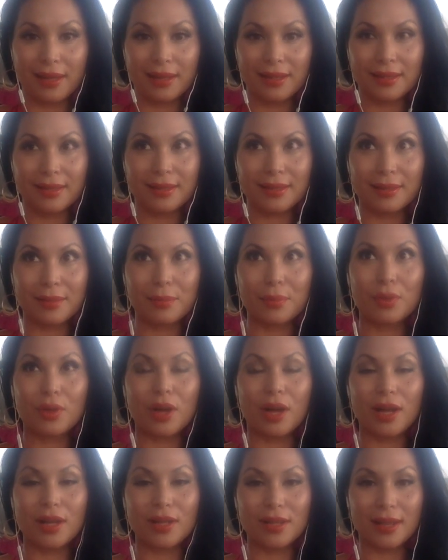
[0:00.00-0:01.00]
This is a
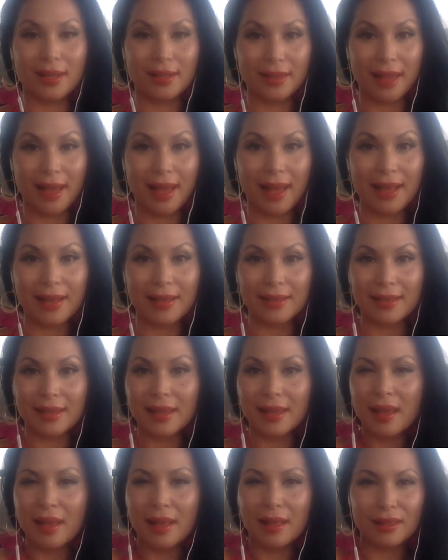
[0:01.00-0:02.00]
project that has
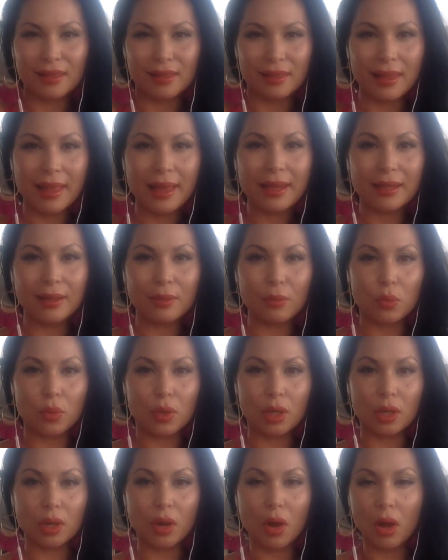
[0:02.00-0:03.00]
light
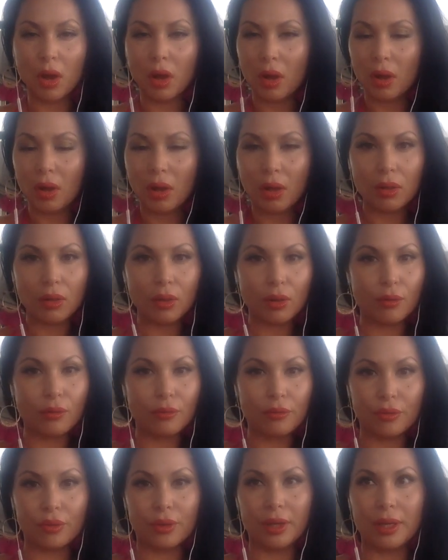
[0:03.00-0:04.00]
work all
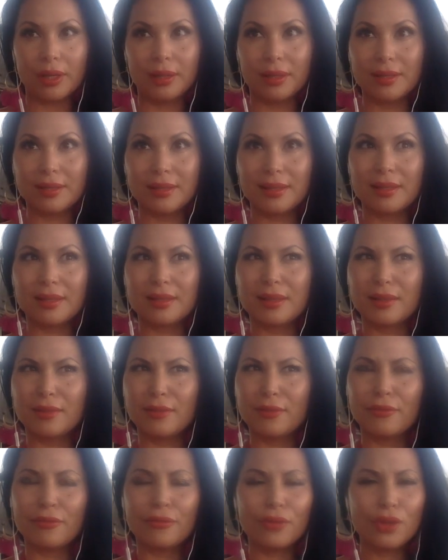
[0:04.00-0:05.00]
over it. This is
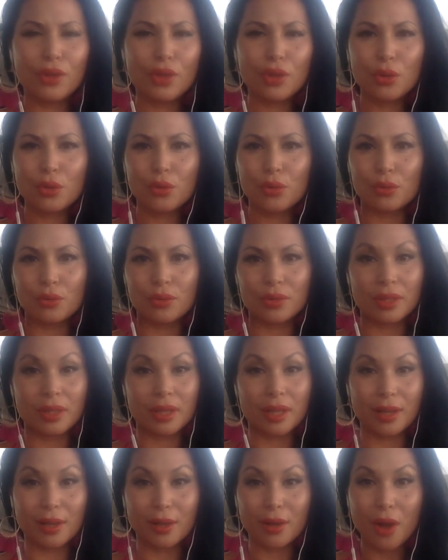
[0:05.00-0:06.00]
infused
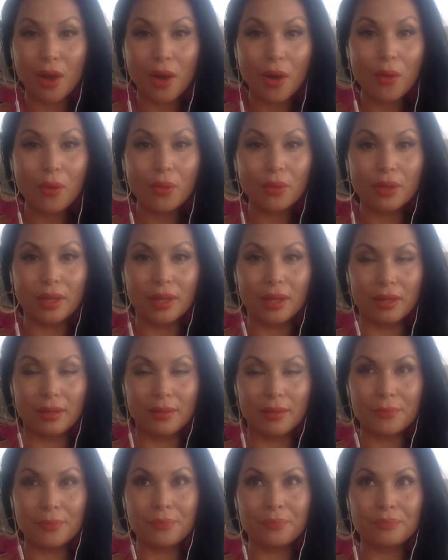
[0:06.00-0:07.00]
and encoded
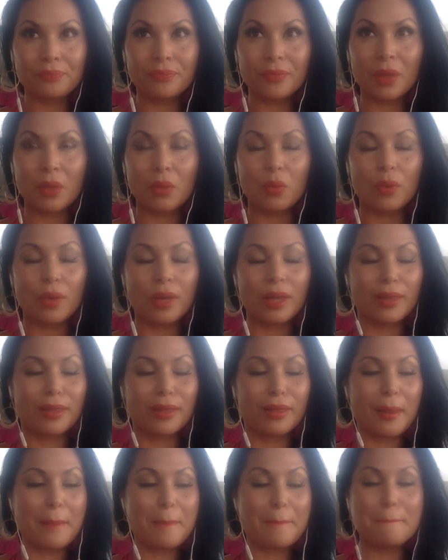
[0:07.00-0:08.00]
with
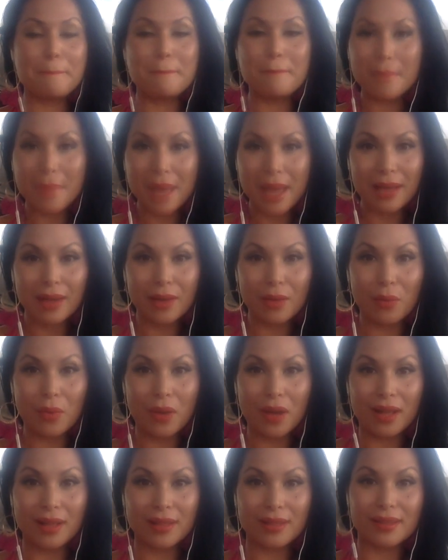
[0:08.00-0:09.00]

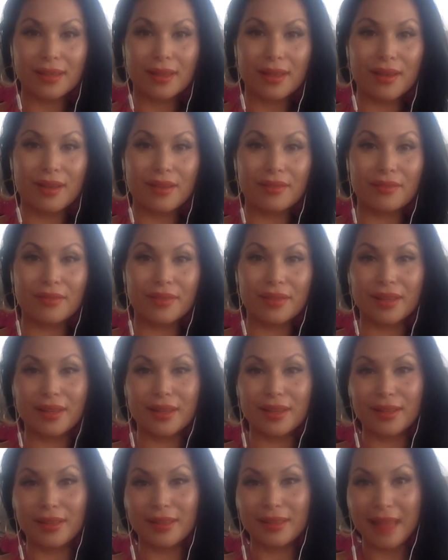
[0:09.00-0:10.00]
megawatts of
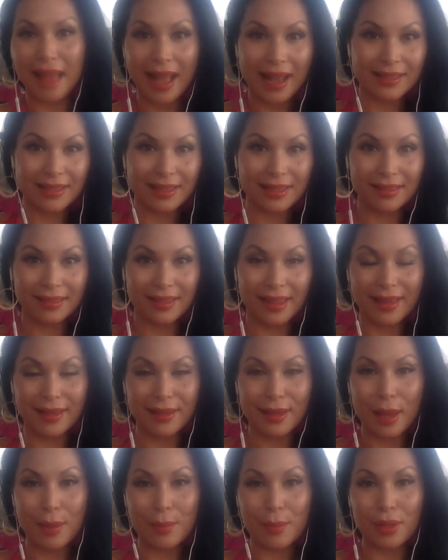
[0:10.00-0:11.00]
galactic light
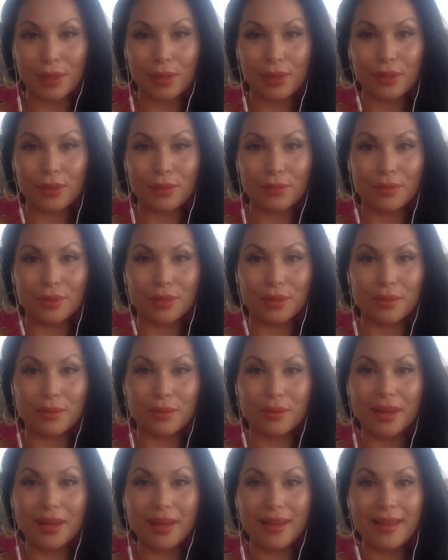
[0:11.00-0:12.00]
coming through.